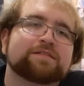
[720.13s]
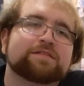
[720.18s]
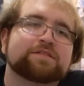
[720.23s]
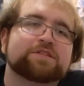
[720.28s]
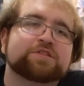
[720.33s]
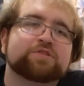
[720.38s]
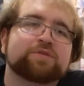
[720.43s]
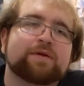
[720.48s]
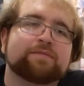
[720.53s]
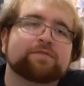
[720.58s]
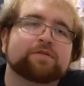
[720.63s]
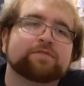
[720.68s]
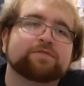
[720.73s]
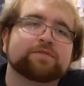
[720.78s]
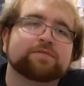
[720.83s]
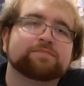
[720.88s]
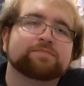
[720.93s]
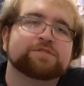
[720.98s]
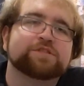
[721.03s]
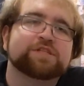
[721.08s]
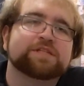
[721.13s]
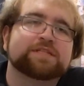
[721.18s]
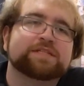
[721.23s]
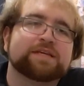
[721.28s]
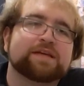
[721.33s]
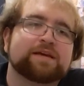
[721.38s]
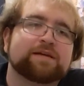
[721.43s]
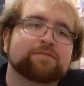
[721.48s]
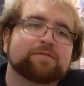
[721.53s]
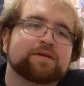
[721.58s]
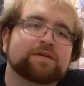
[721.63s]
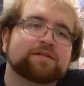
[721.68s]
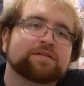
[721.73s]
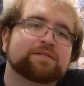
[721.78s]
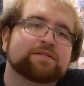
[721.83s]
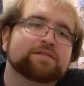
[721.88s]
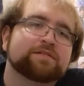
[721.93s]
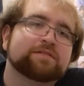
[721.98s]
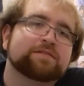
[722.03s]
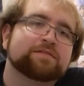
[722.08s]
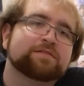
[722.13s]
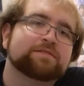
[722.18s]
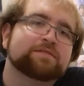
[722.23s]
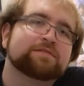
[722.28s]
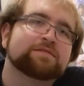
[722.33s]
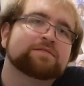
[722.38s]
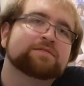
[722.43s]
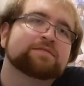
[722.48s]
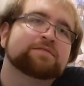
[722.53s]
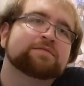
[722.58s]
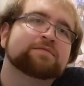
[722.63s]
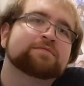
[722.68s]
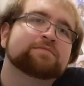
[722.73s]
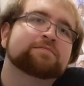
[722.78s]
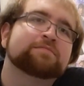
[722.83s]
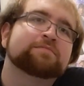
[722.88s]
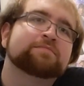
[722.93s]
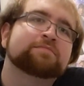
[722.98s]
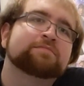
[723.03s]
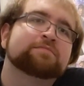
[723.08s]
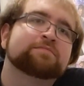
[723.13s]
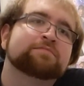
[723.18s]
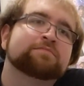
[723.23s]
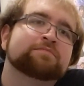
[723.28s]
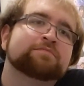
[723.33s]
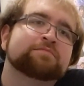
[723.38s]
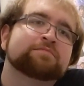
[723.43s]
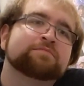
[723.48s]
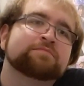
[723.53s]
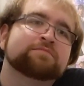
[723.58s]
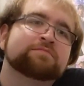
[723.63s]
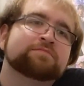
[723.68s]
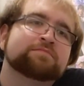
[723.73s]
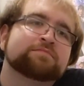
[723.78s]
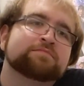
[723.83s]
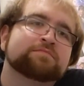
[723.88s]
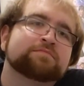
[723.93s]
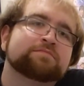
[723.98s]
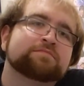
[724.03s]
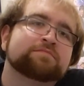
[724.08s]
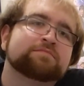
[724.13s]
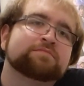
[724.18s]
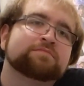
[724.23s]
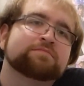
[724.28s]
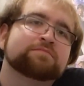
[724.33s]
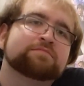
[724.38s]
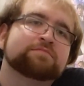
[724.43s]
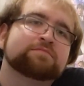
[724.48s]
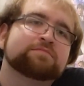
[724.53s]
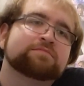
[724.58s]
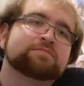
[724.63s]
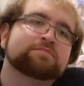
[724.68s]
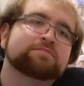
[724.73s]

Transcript: It's Trevor from GTA, right? up as tasked. And?